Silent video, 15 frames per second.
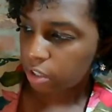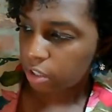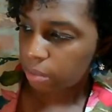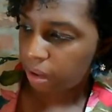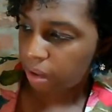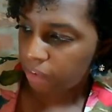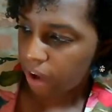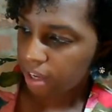you
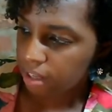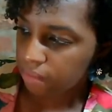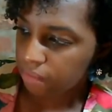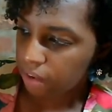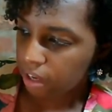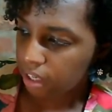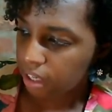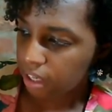may find it
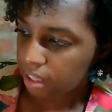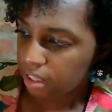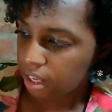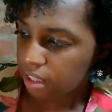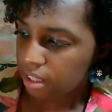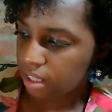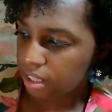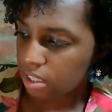funny
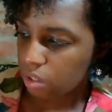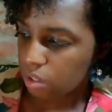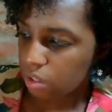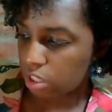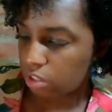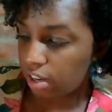that this orange